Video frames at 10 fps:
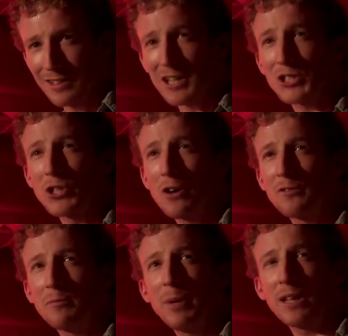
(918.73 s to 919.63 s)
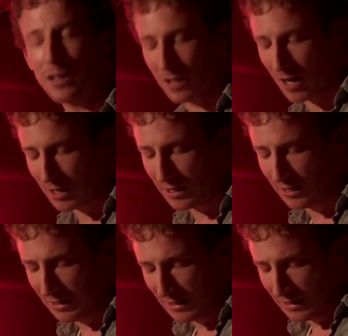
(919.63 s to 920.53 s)
That soft pink colour
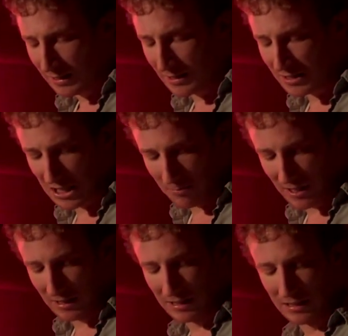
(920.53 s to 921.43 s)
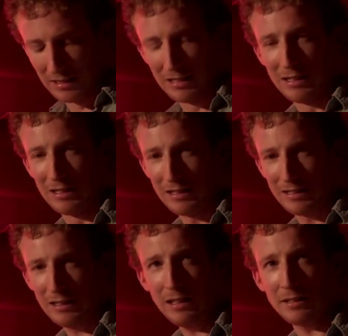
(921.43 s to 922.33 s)
gets dimmer
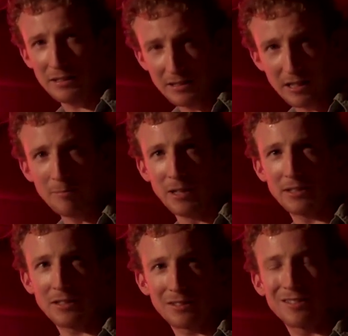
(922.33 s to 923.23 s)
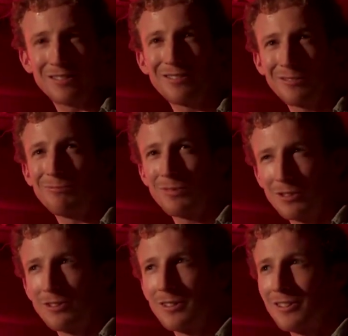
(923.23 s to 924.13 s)
and dimmer,
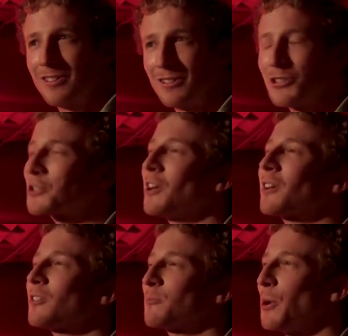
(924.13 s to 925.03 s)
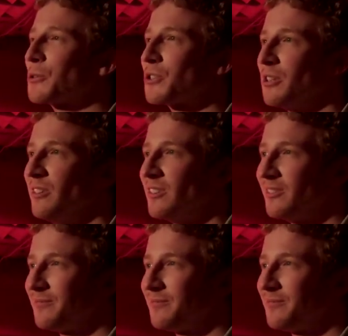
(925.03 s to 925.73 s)
just like it's supposed to.